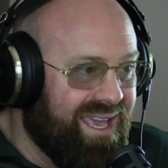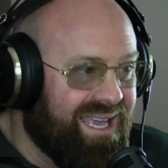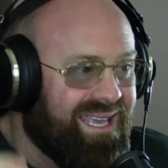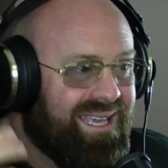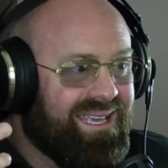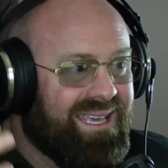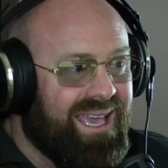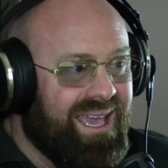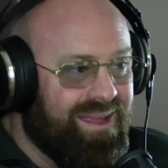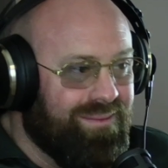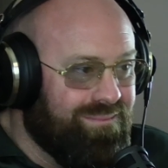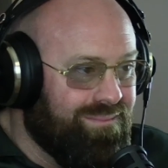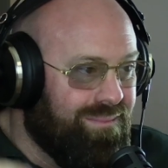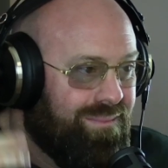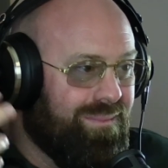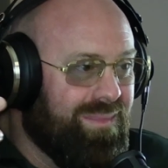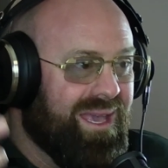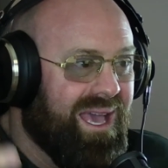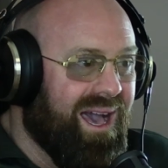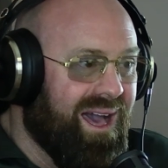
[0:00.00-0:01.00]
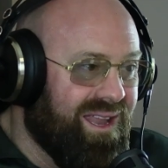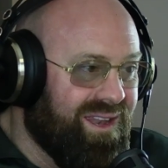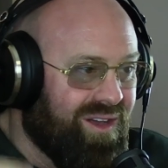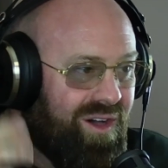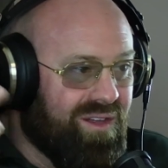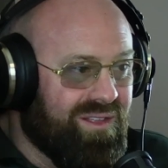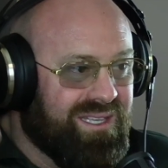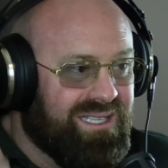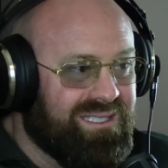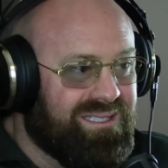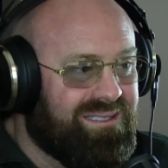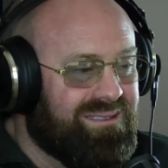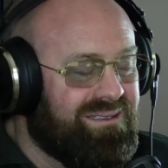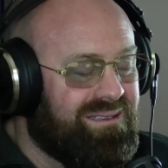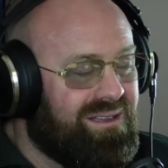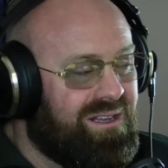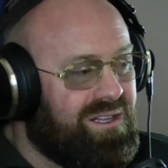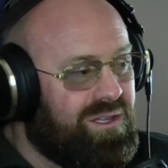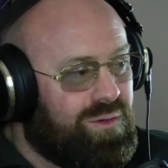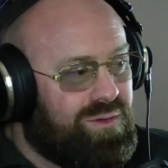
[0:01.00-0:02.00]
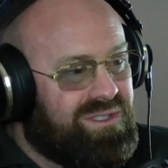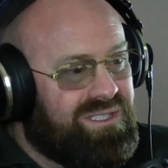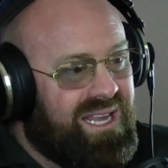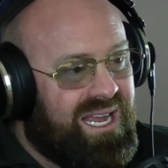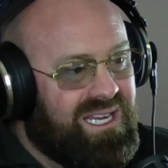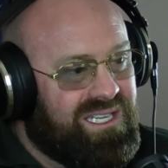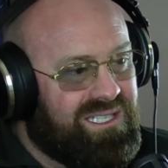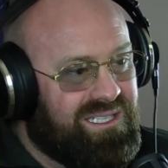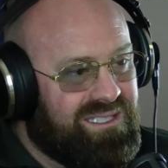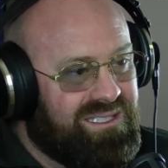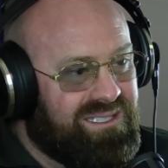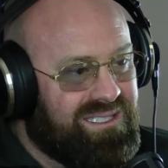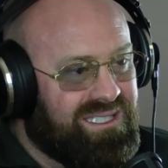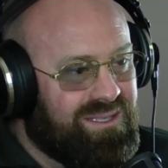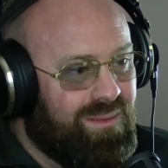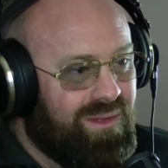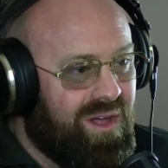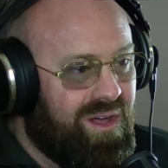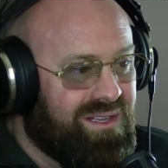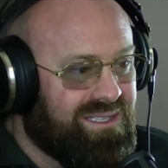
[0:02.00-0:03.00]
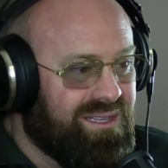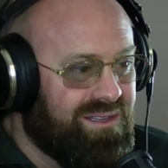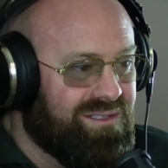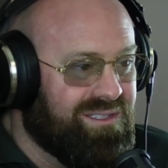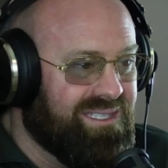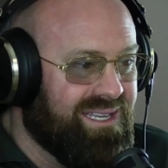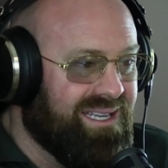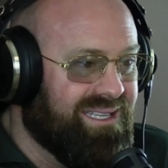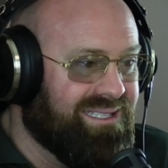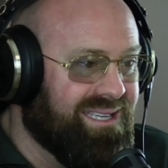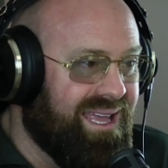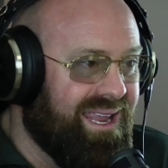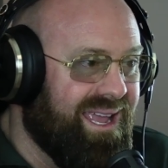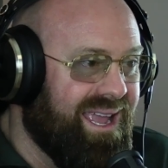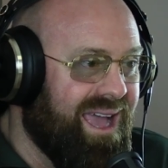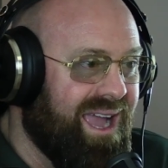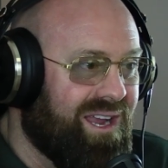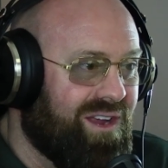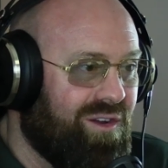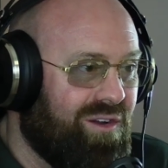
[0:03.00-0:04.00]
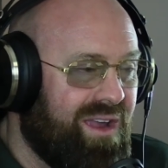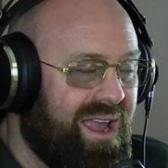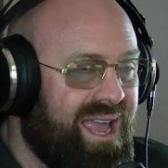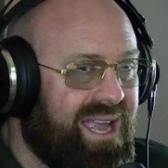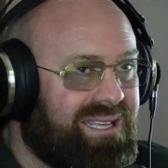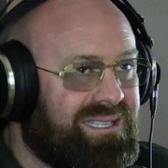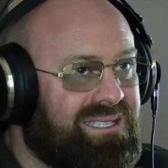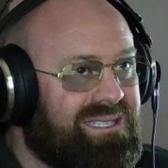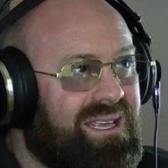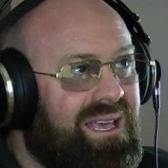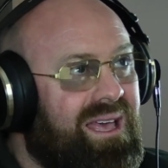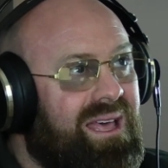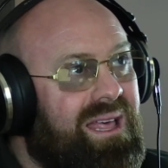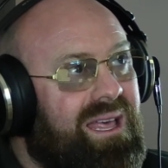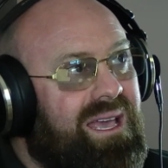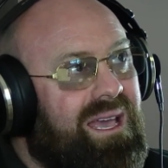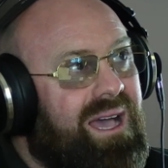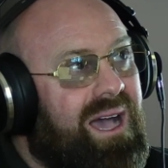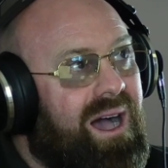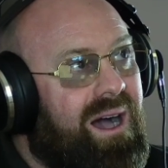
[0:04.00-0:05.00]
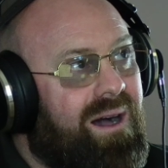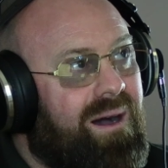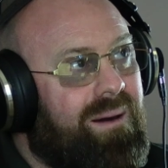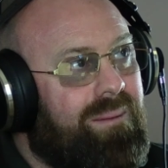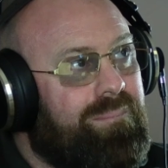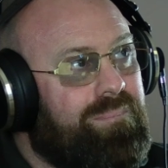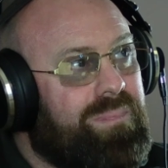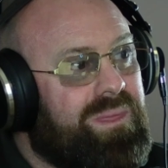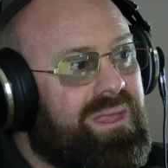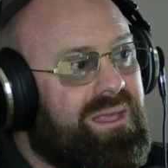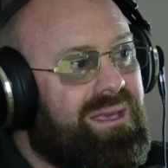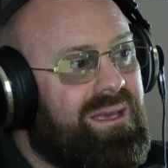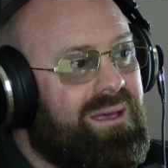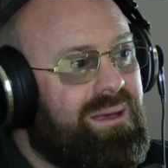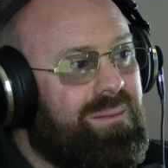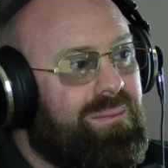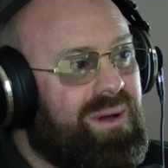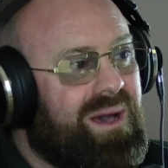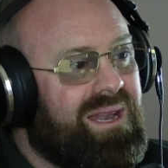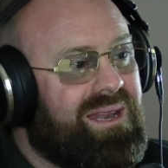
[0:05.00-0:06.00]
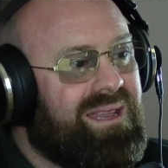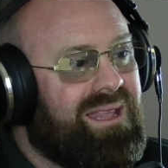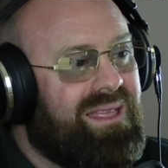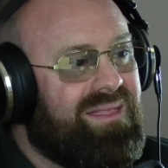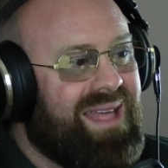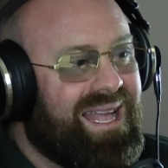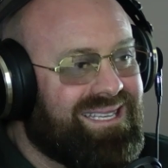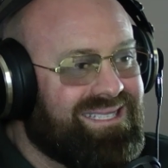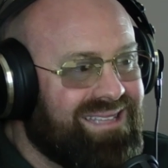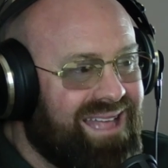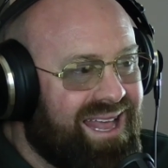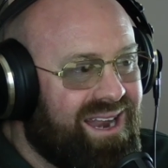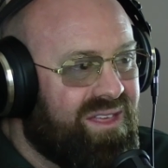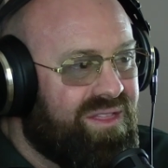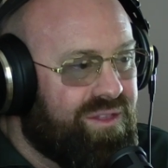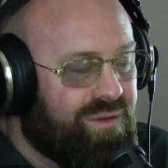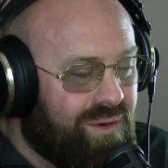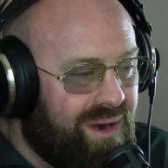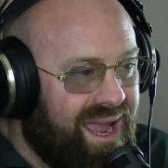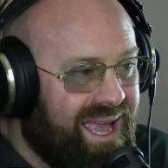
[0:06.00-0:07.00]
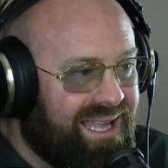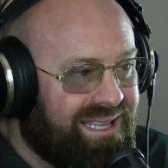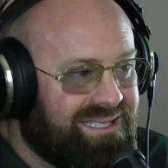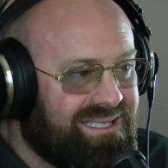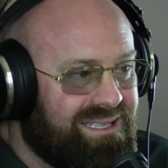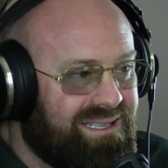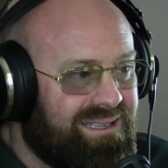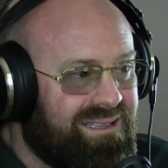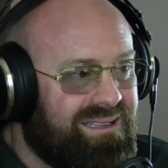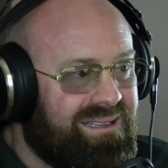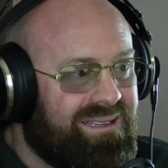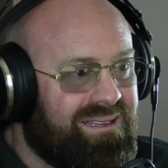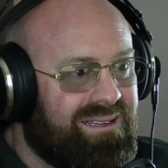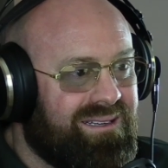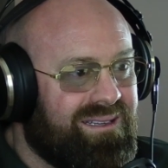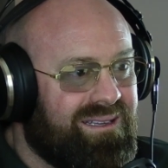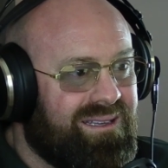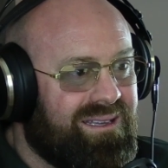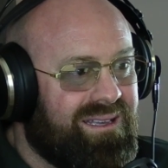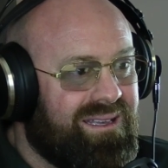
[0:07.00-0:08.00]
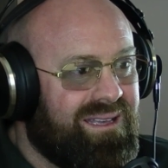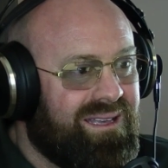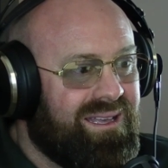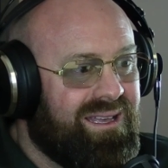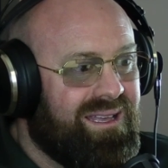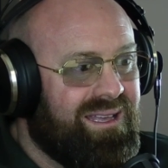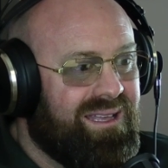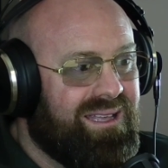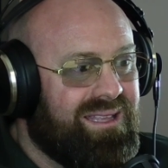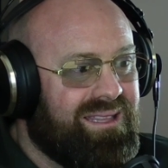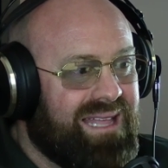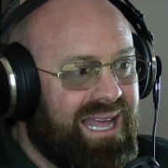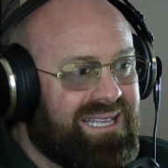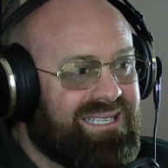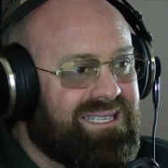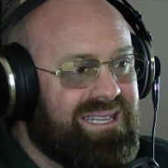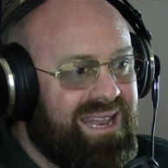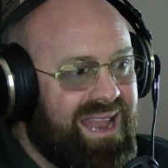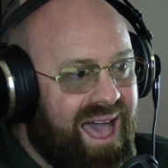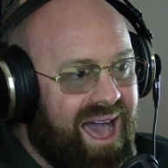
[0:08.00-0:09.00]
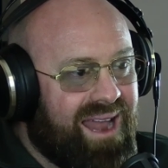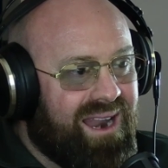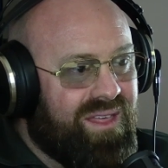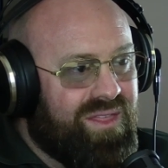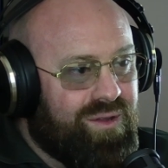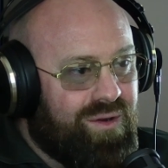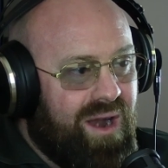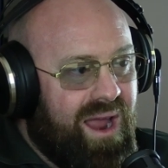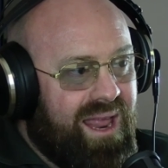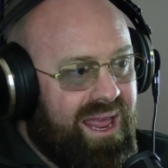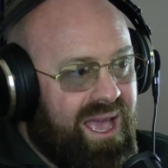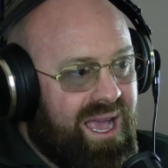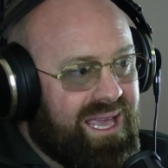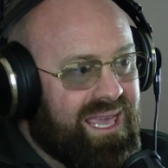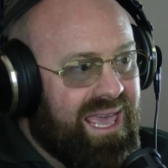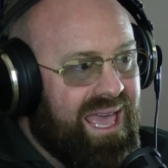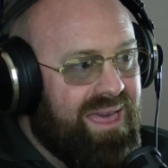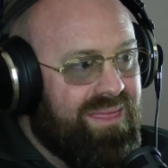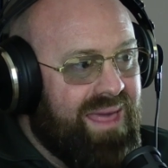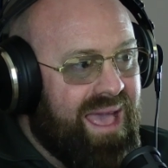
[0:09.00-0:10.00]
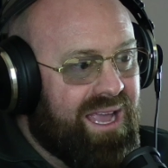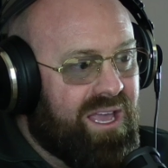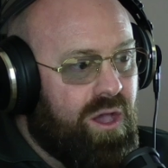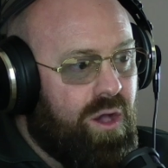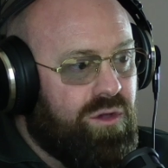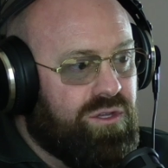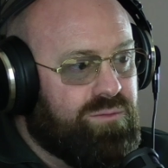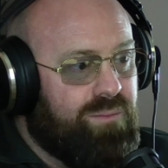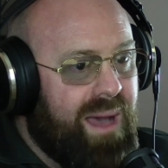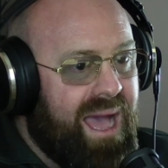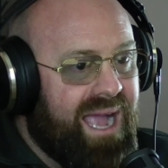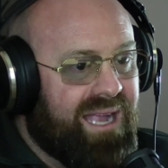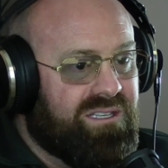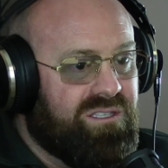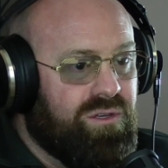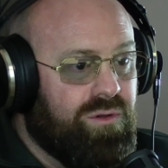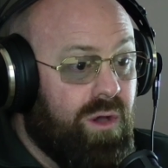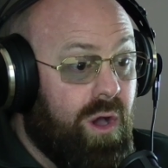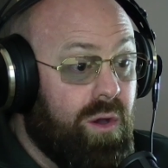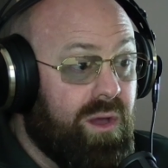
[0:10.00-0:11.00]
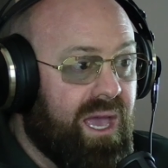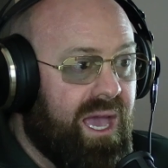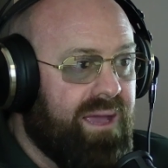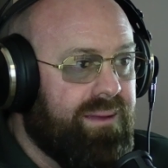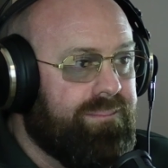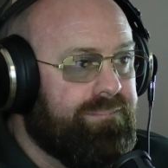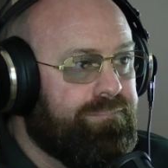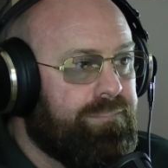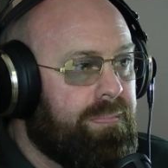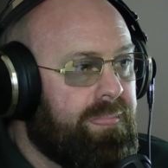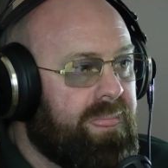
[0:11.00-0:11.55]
they can get beyond all these hallucinations and some of all these other things that AI creates. But that's not a threat. That's not a threat. Again, that goes back to, okay,